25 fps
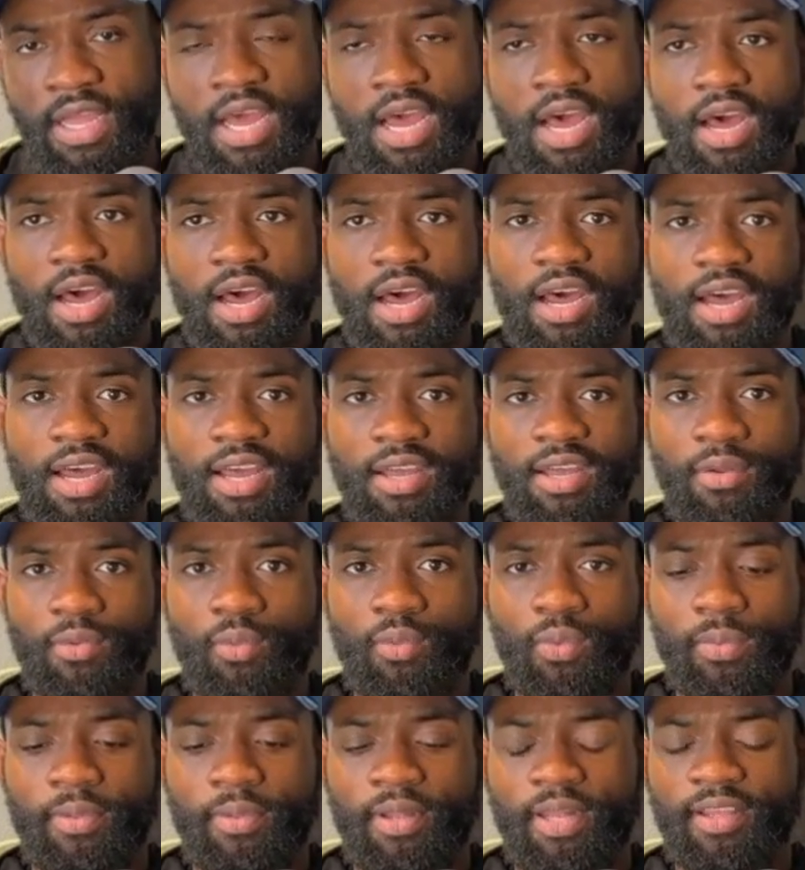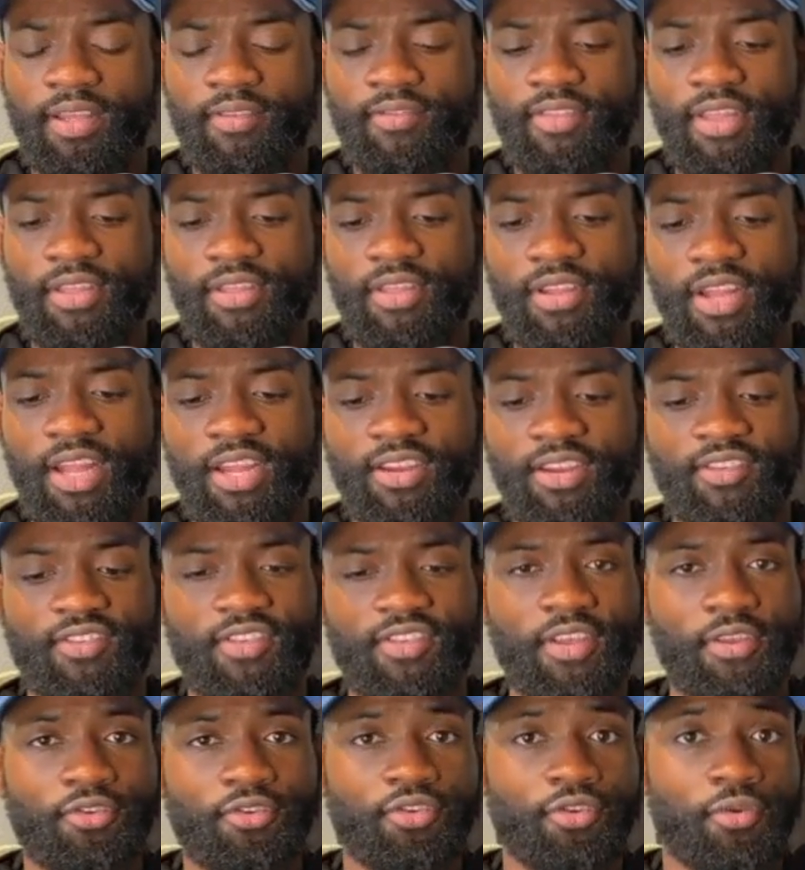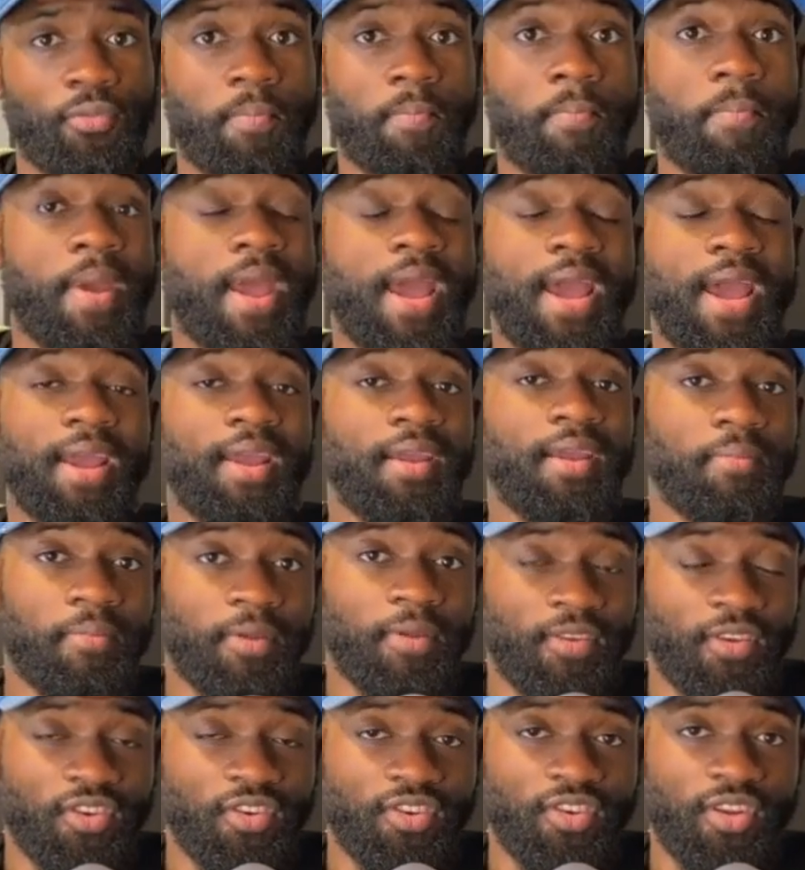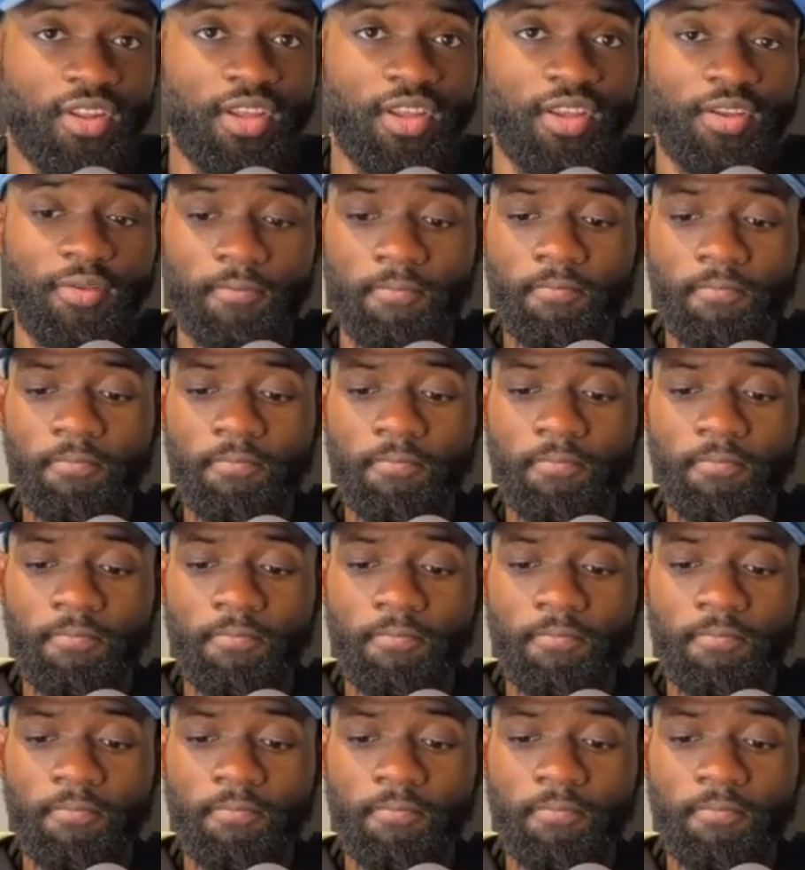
and we believe that the legislature may potentially